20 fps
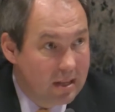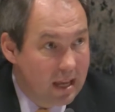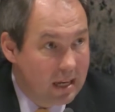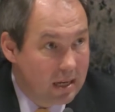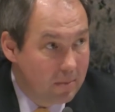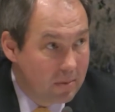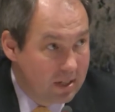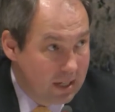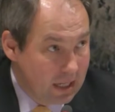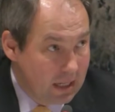
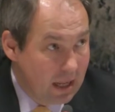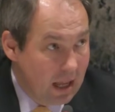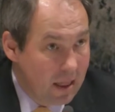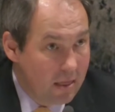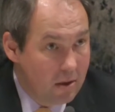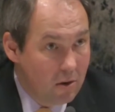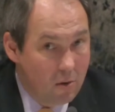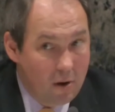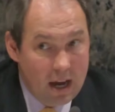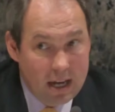and particularly in
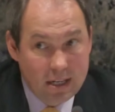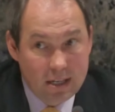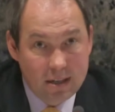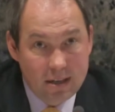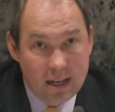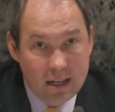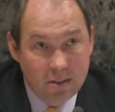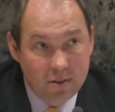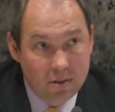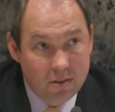the United
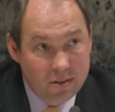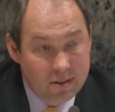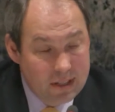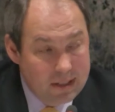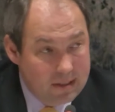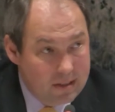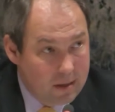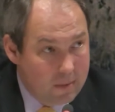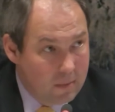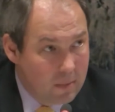Nations
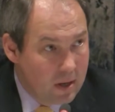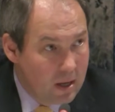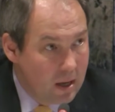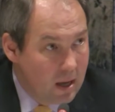system,